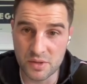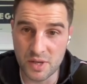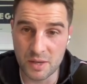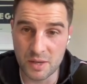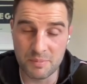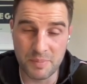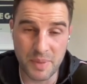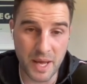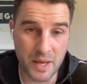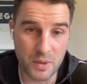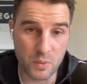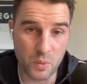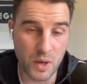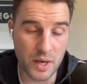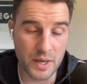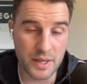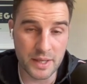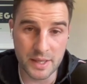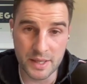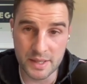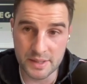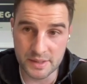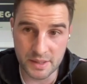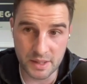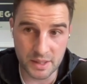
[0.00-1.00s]
You had Ben
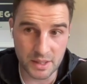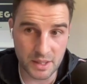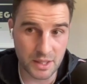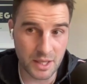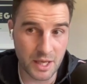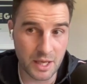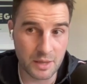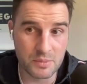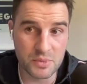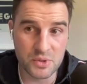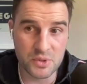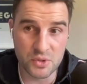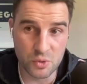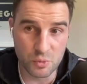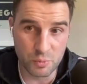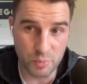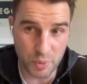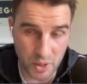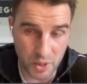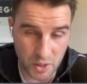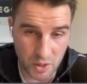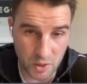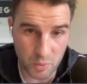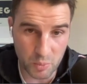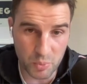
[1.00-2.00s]
White, his kicking game
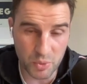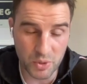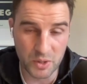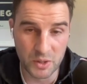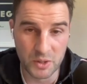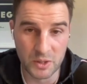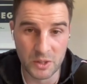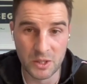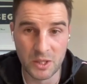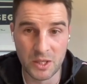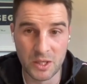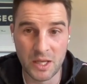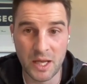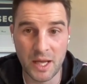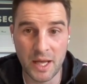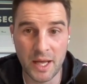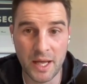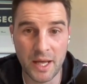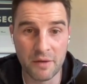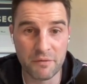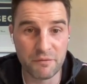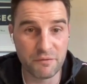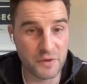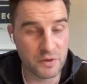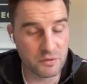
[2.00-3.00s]
superb,
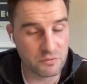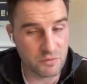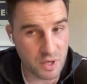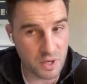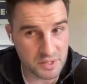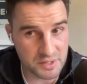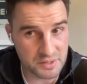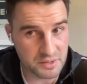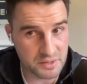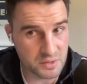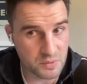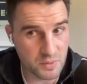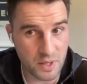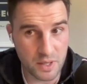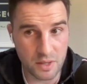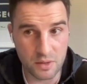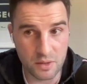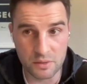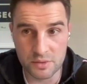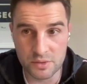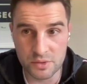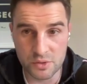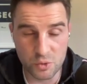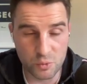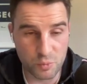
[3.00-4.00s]
uh, Finn Russell as
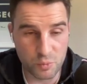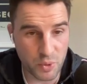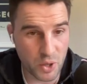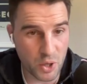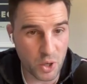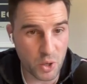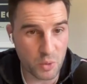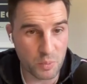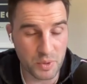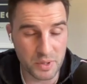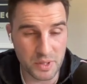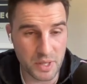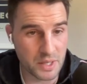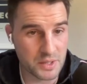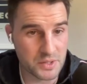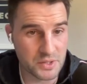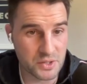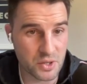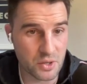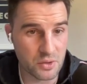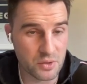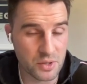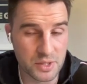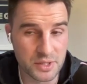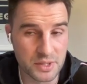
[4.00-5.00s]
well, superb, and, and
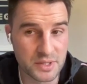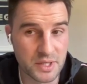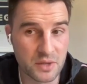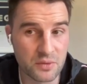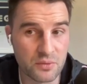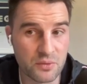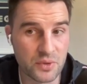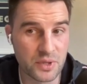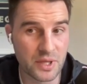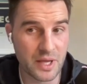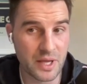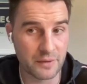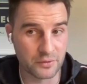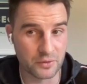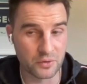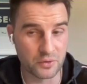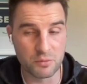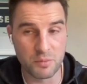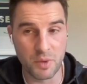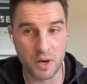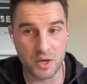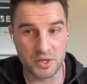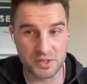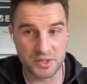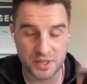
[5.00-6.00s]
Scotland didn't really have to
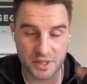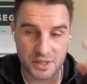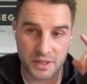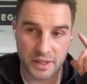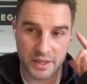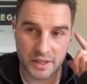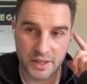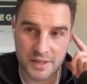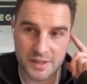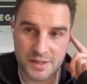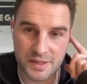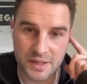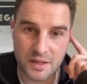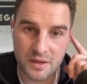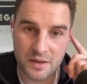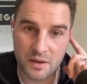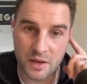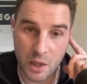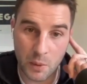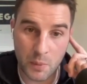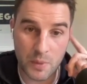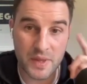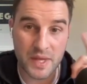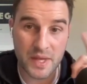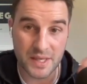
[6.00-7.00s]
do much to click into
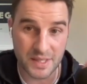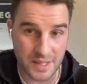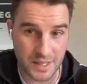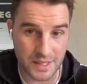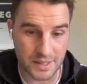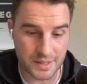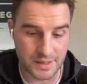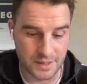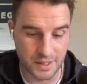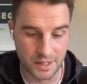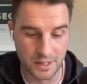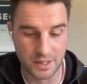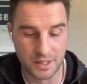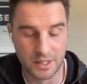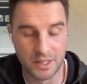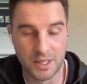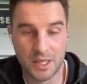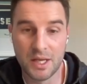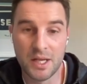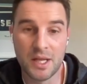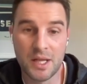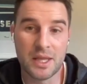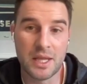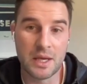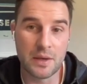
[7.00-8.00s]
gear. And when they did,
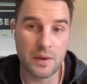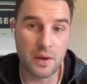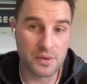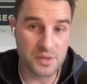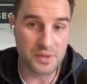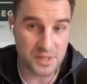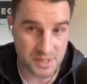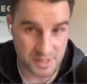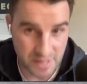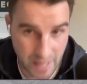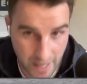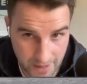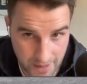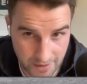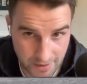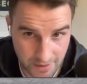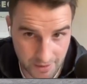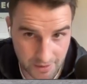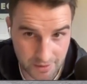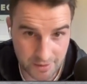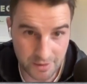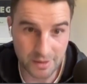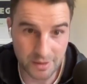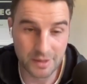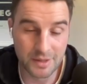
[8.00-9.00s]
they were
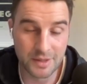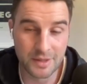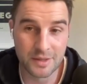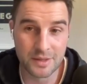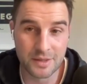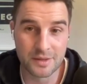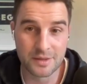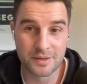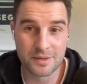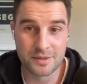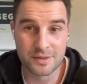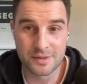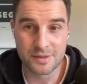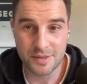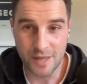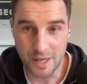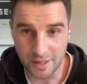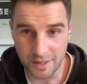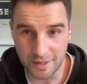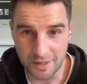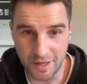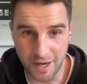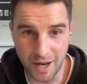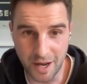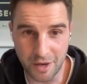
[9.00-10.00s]
outstanding.
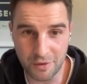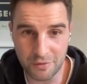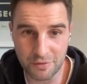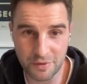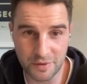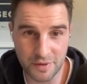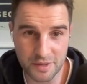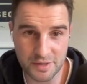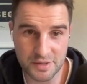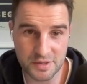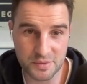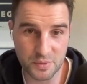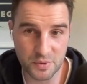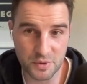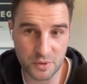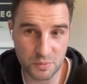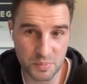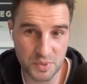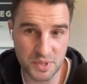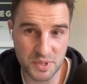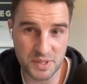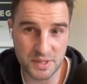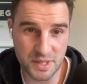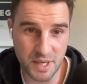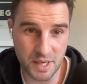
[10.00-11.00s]
Second half, and this is where the
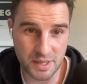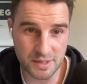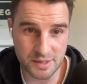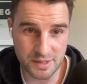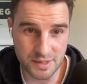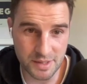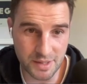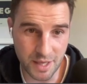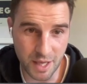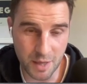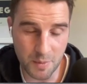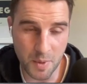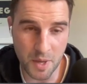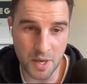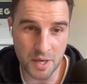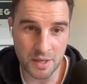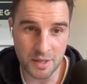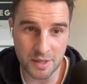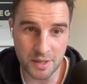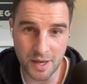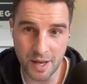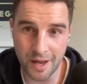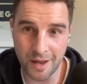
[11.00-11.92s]
PTSD came in.